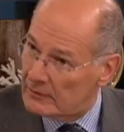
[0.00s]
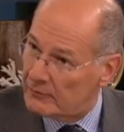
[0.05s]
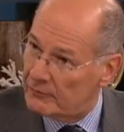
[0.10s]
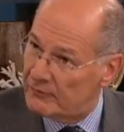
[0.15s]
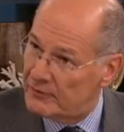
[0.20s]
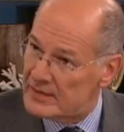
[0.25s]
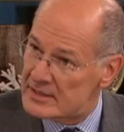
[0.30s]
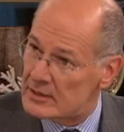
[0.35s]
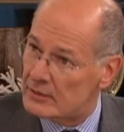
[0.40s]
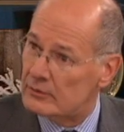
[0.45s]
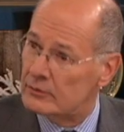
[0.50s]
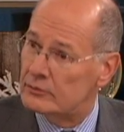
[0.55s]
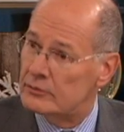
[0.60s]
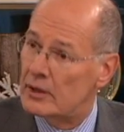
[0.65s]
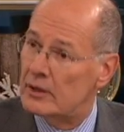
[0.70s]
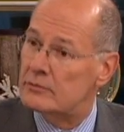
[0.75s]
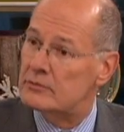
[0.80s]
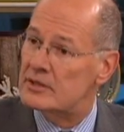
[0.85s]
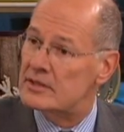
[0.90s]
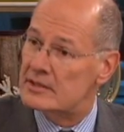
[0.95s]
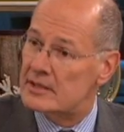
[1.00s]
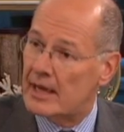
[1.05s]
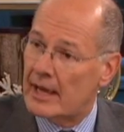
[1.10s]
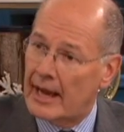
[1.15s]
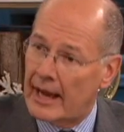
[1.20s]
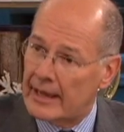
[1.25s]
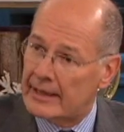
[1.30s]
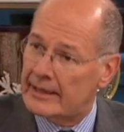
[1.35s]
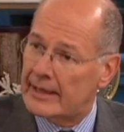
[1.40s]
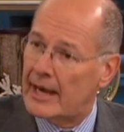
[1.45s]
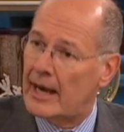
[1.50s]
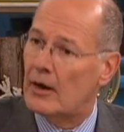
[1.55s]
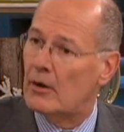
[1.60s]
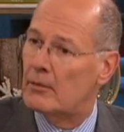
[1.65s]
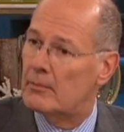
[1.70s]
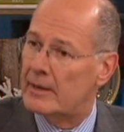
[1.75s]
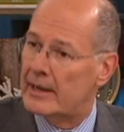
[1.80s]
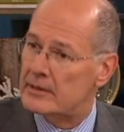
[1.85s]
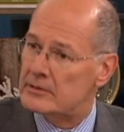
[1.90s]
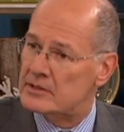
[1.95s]
physical note to say, I
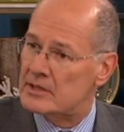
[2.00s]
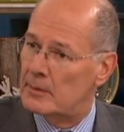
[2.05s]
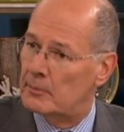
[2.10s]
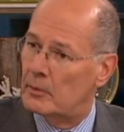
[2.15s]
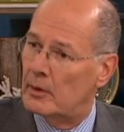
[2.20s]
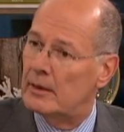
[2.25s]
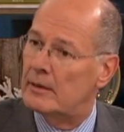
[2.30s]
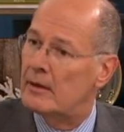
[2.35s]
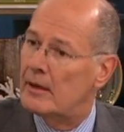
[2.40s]
care about someone